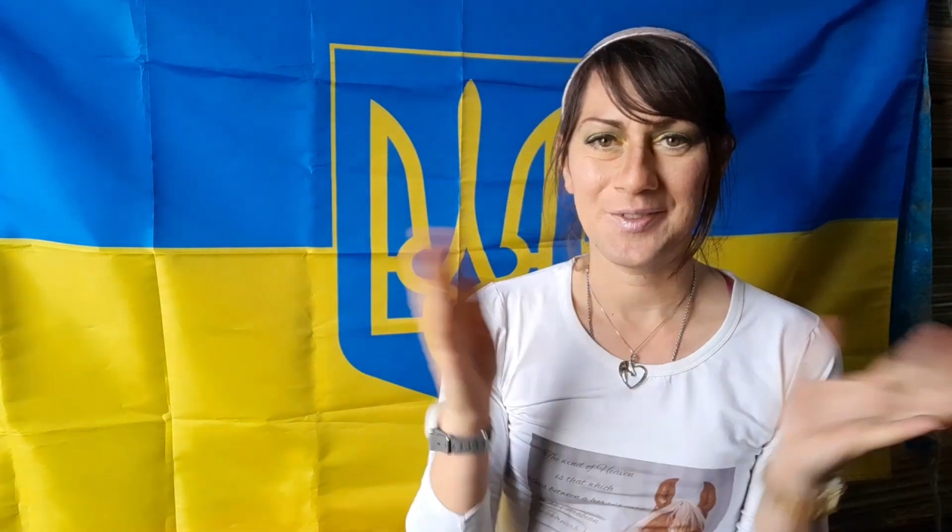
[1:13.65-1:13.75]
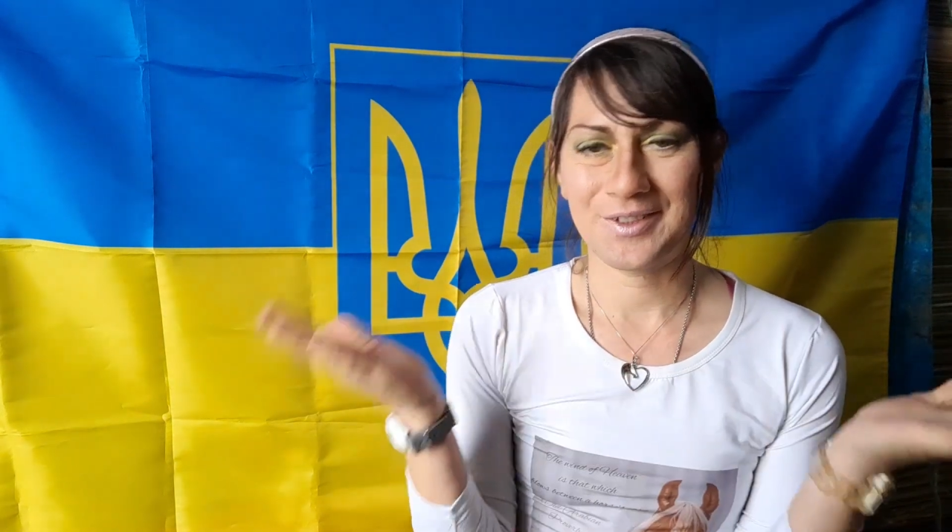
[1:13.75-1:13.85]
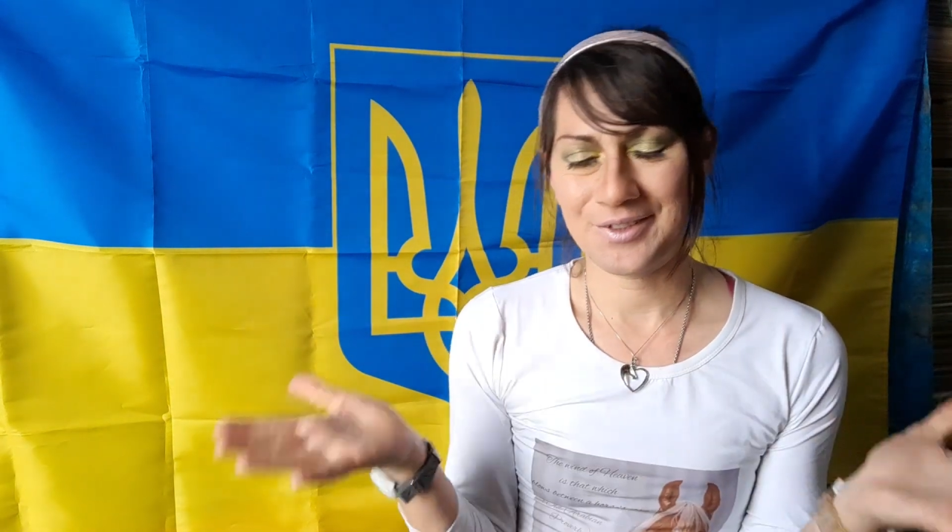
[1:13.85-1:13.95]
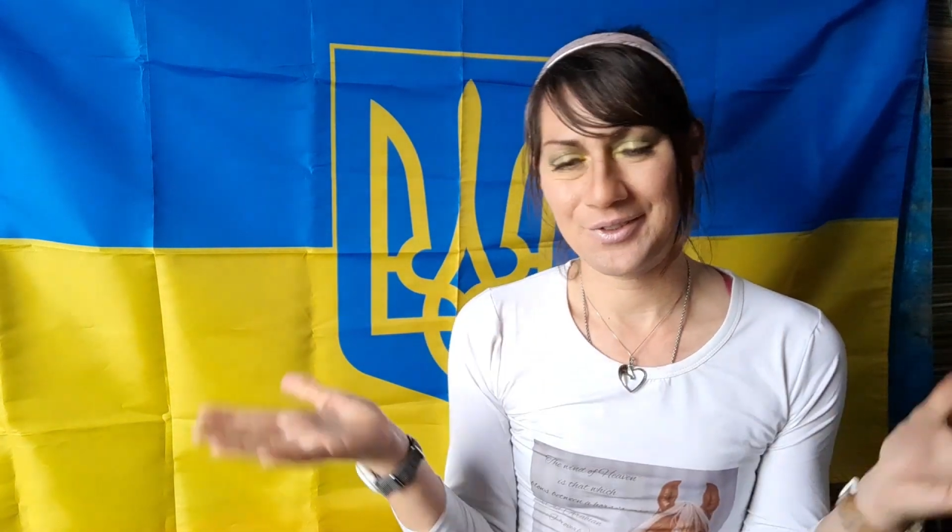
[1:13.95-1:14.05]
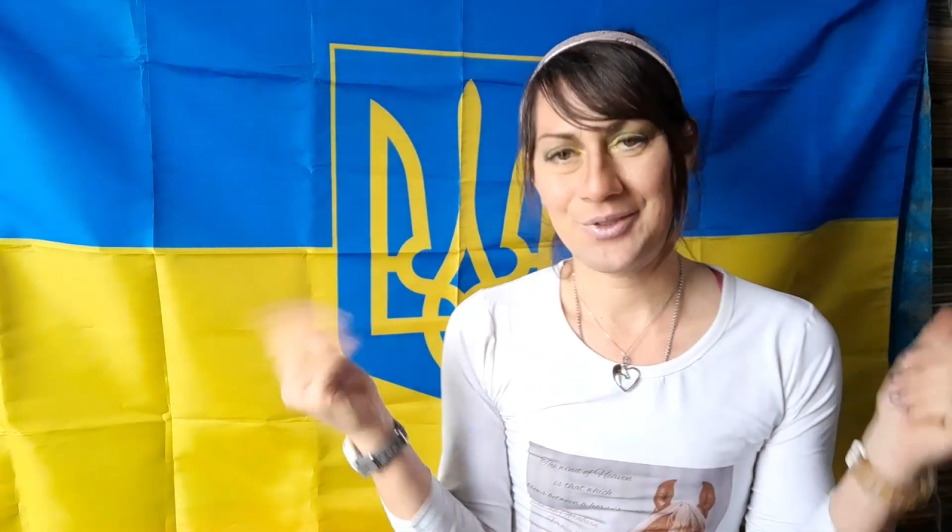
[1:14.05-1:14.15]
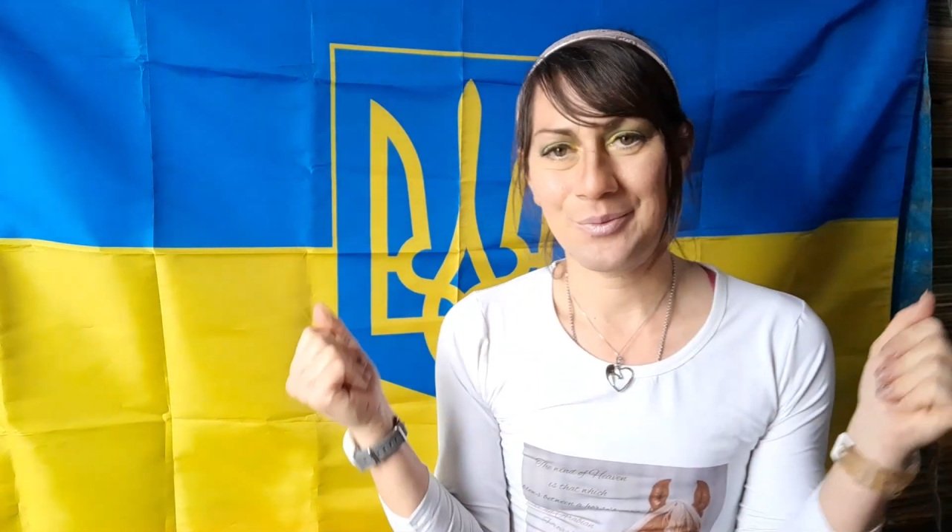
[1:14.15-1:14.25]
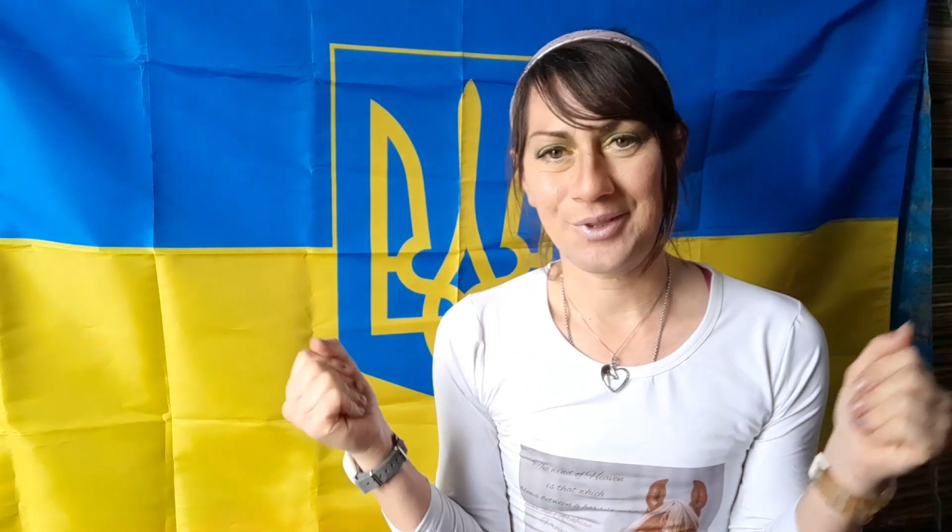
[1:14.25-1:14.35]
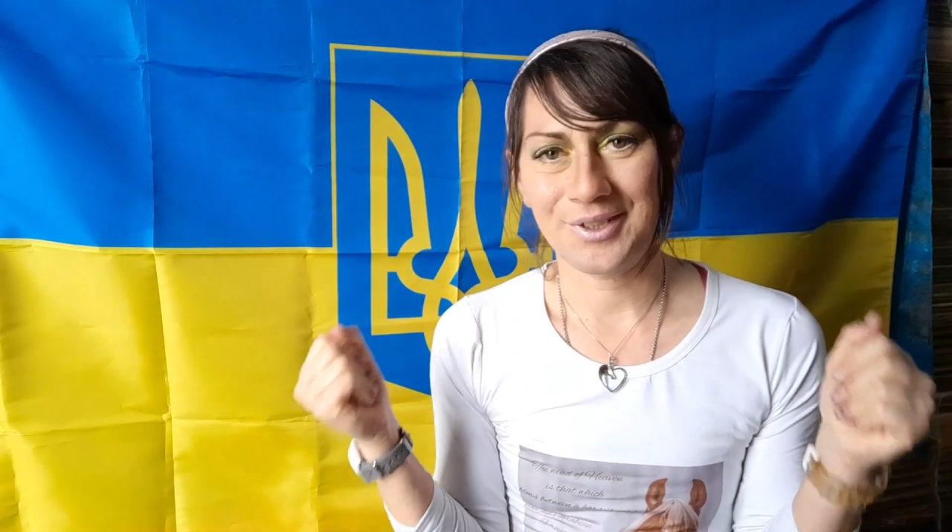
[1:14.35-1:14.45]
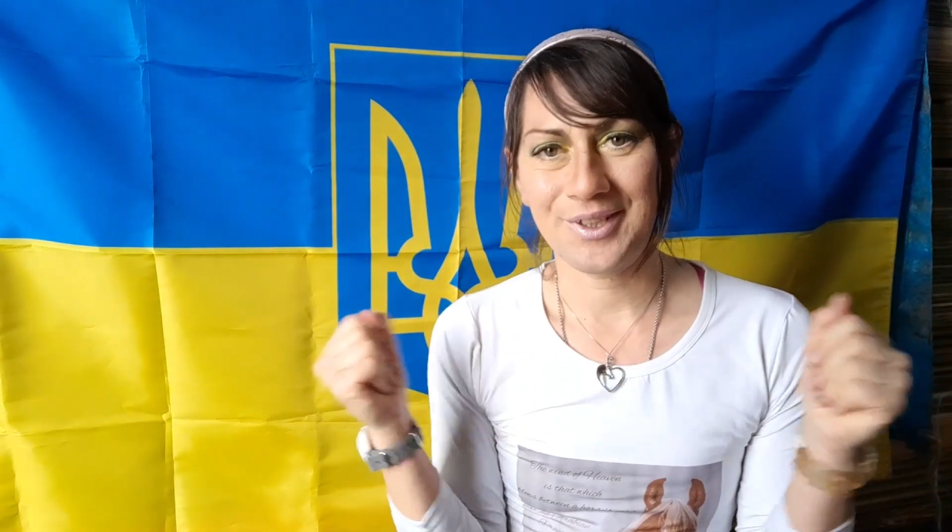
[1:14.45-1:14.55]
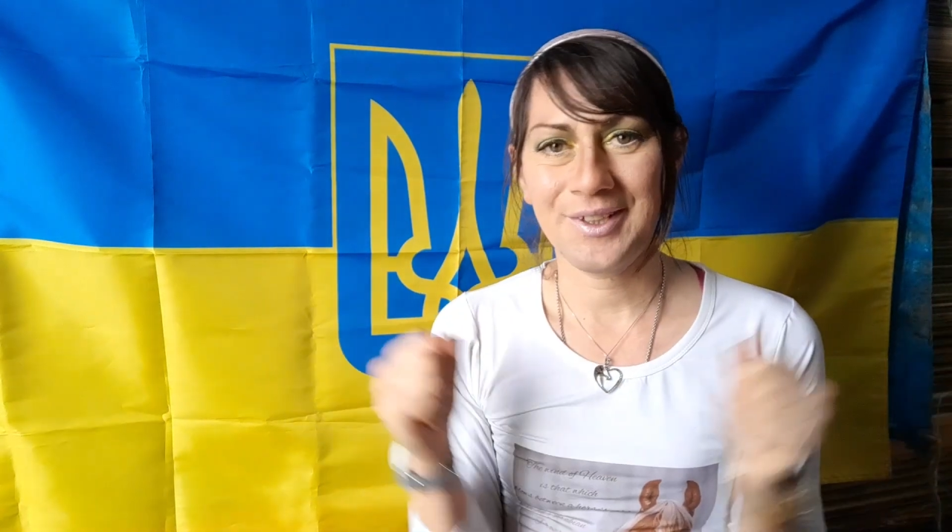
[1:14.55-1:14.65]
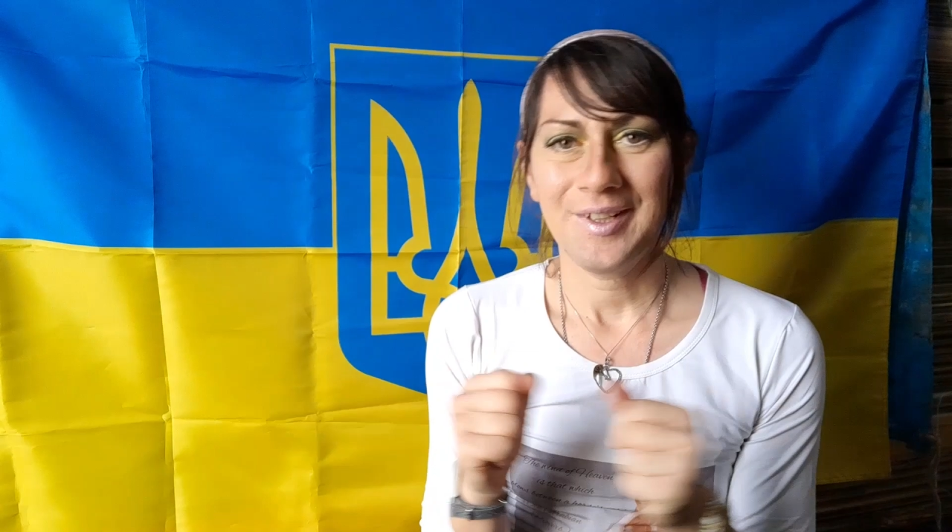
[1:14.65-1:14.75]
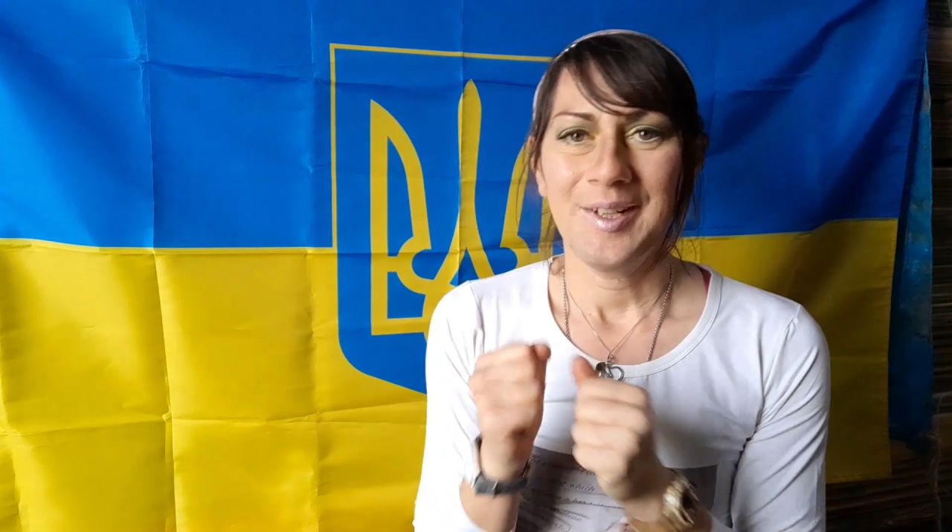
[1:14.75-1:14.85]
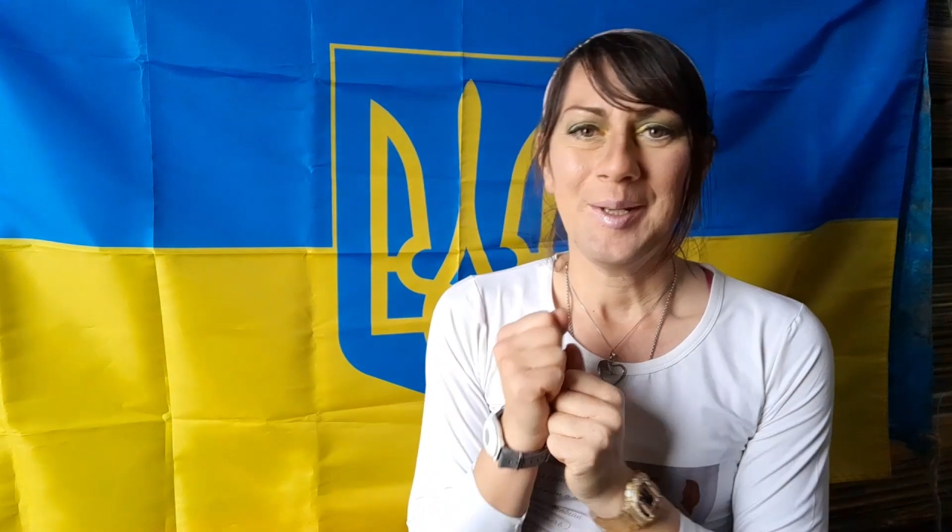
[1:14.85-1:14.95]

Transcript: and I don't know why.